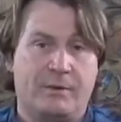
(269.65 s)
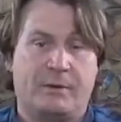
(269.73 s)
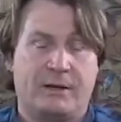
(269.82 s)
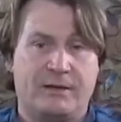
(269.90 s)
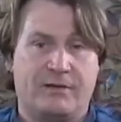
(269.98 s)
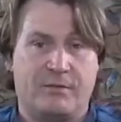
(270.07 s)

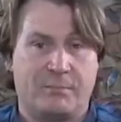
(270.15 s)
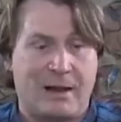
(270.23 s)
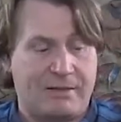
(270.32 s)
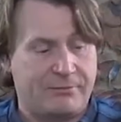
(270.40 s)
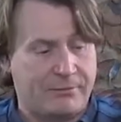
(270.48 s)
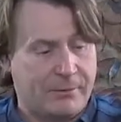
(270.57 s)
my different
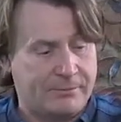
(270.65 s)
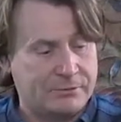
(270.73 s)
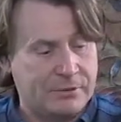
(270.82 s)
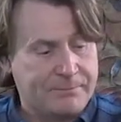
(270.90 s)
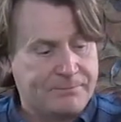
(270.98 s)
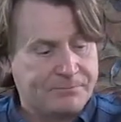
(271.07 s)
platforms
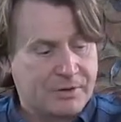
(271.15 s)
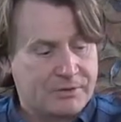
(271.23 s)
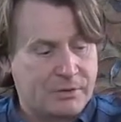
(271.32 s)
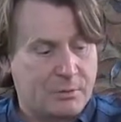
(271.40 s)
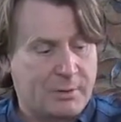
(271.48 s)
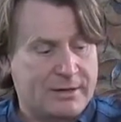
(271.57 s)

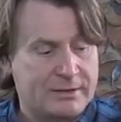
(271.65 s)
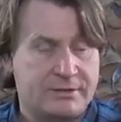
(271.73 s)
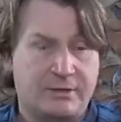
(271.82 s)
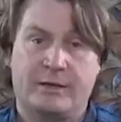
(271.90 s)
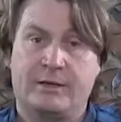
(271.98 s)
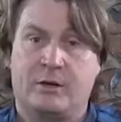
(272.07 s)
to win
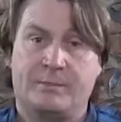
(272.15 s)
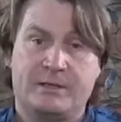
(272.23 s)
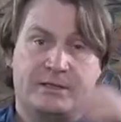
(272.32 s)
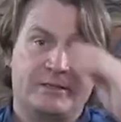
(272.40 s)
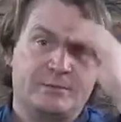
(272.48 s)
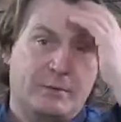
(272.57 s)
signed
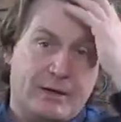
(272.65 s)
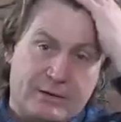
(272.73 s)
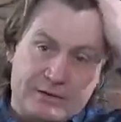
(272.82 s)
copies as well.